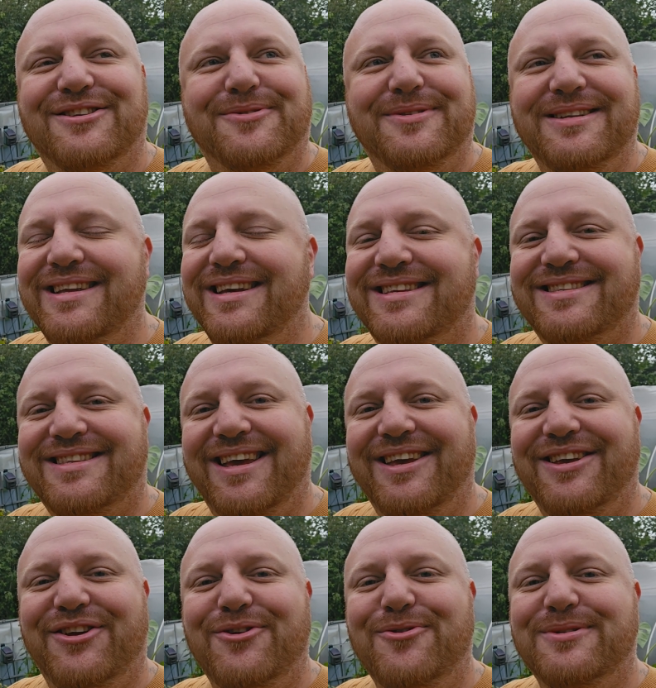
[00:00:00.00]
at least they're
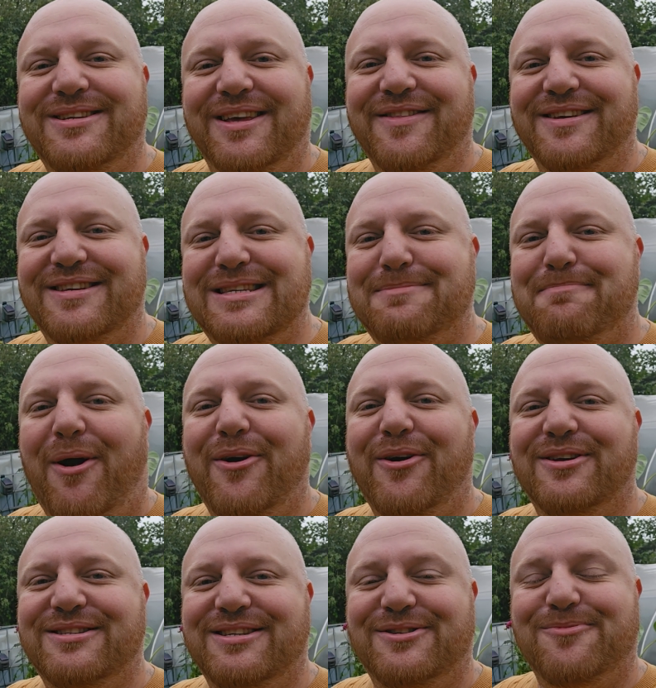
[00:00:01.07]
using the
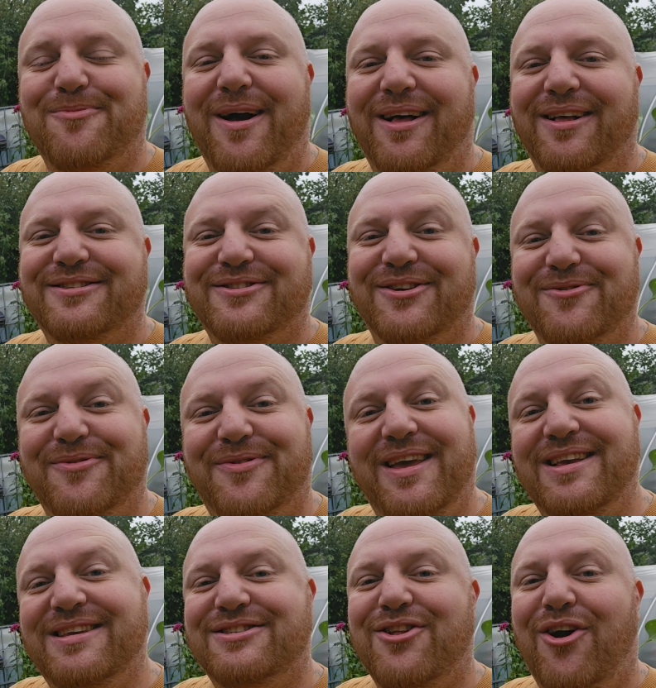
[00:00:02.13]
spoils as well. So
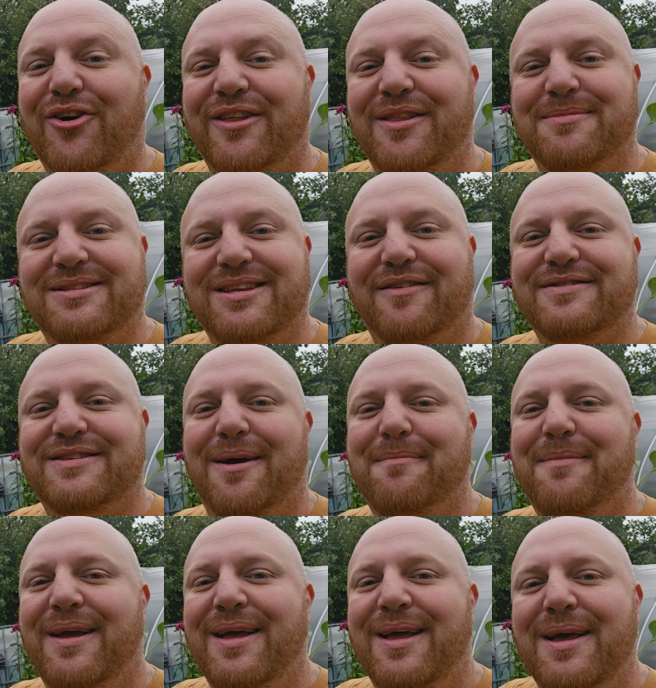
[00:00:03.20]
they're stocking themselves up,
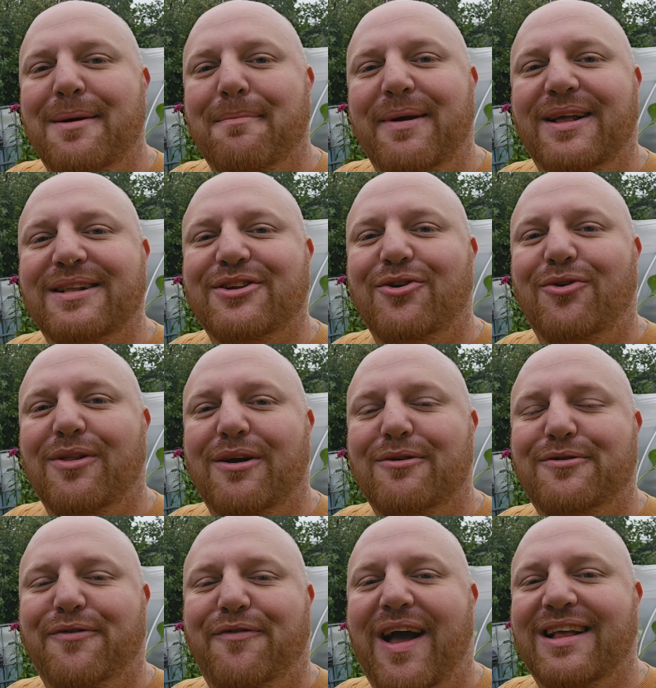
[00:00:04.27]
building all
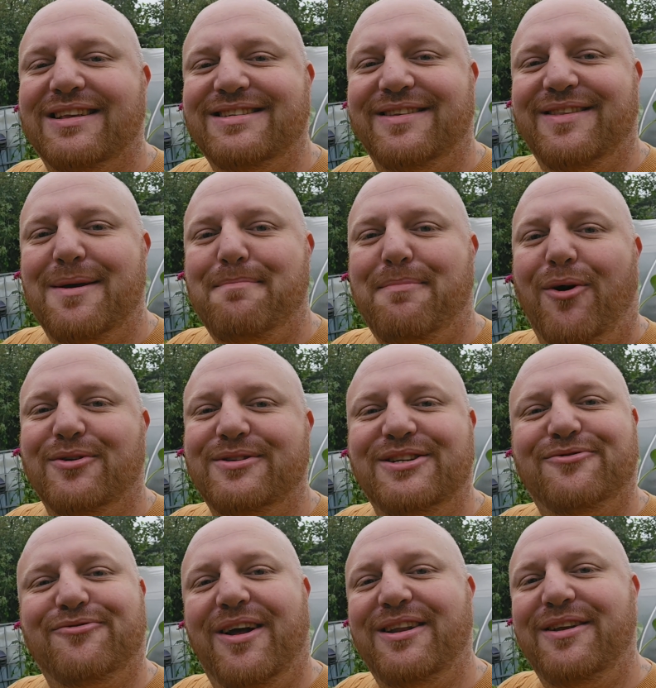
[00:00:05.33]
those fats in their
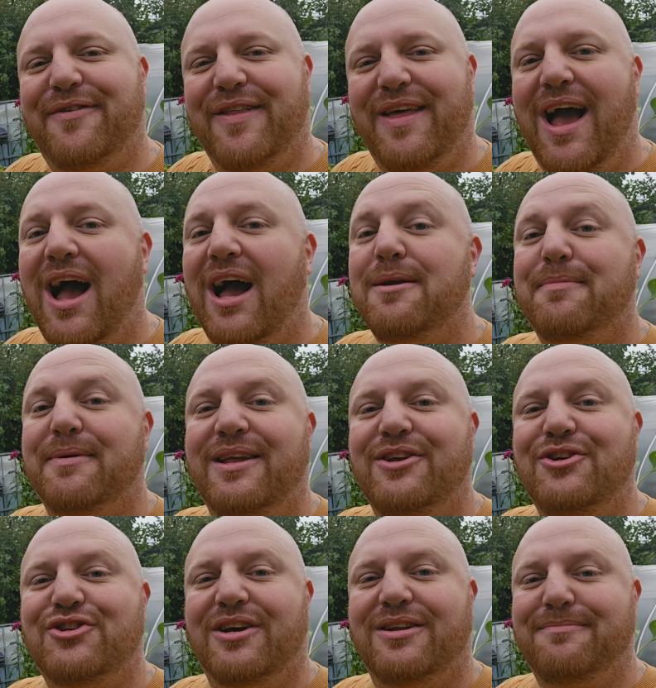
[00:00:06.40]
bodies, ready for their
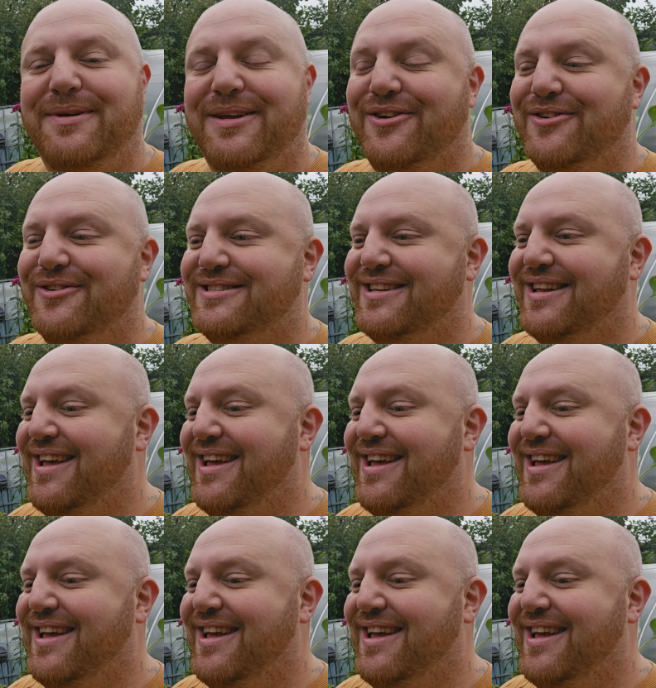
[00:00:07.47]
hibernation, because